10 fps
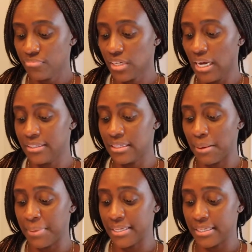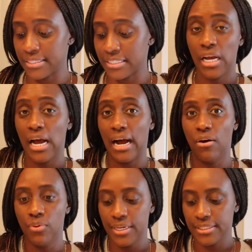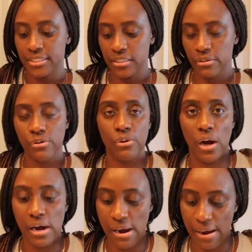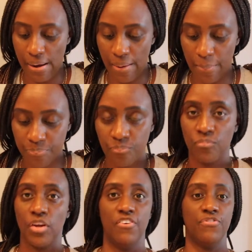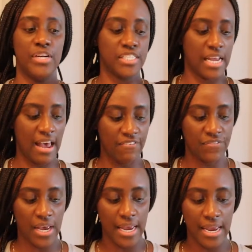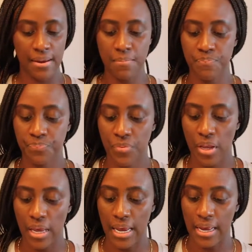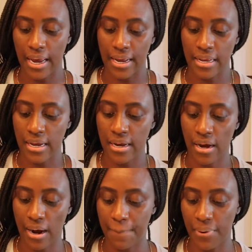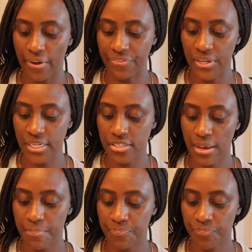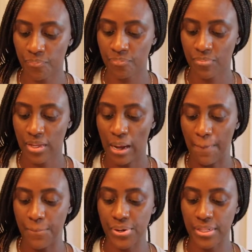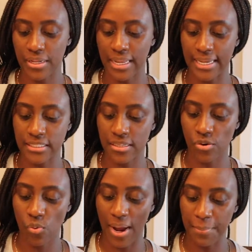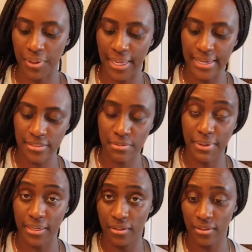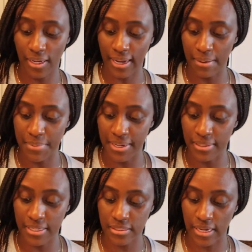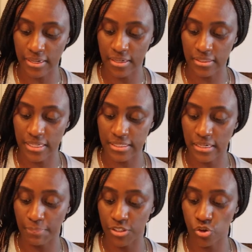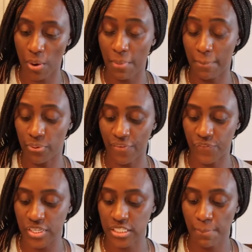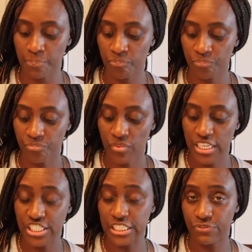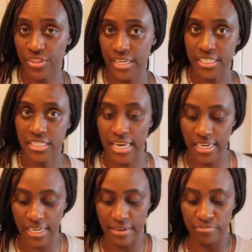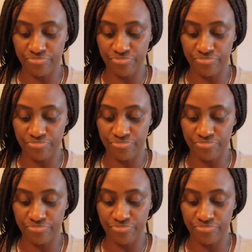I did not make this. I went to a French cafe and I bought this, put it in a nice little white plate to make it look like I made this. I cooked this and I'm enjoying my breakfast just for the aesthetic.